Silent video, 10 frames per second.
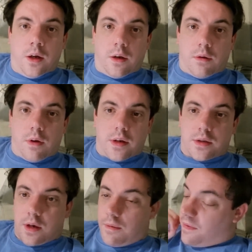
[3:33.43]
All right,
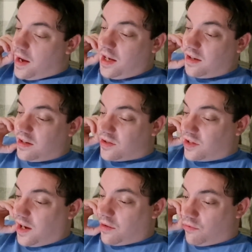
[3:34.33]
so that is the
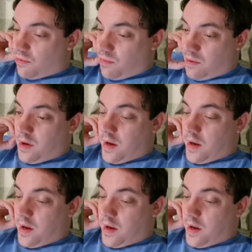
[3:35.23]
schedule.